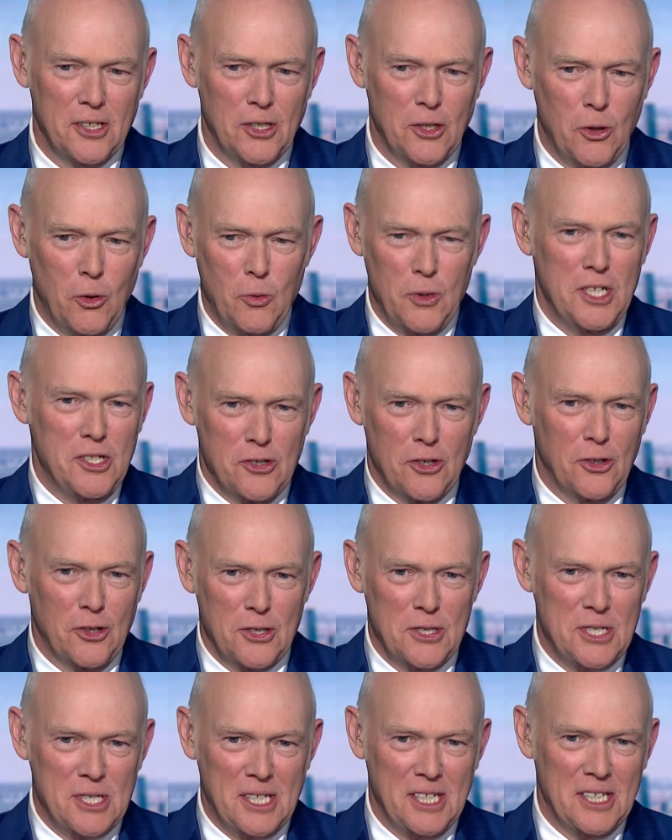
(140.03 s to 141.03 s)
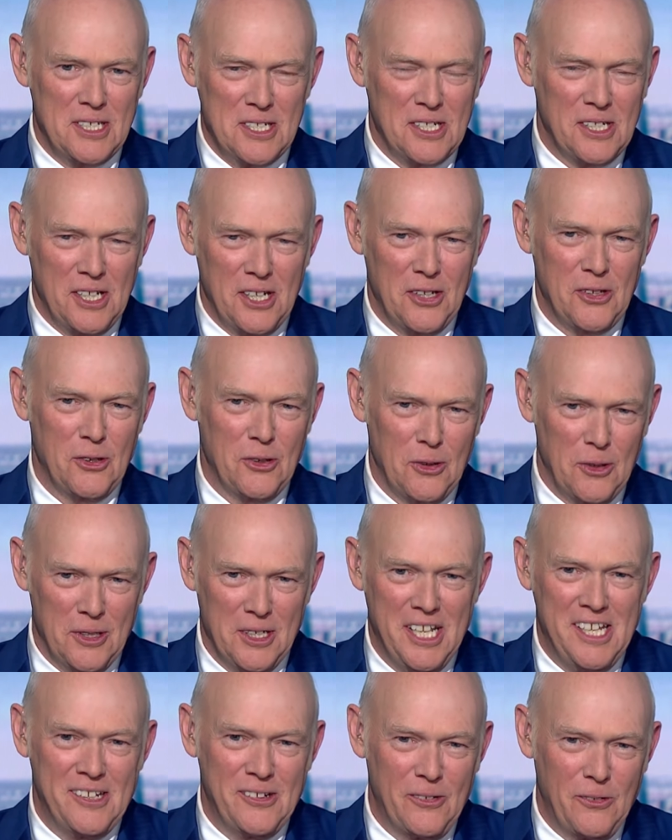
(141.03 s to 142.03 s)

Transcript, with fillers: you know, we nerds get together and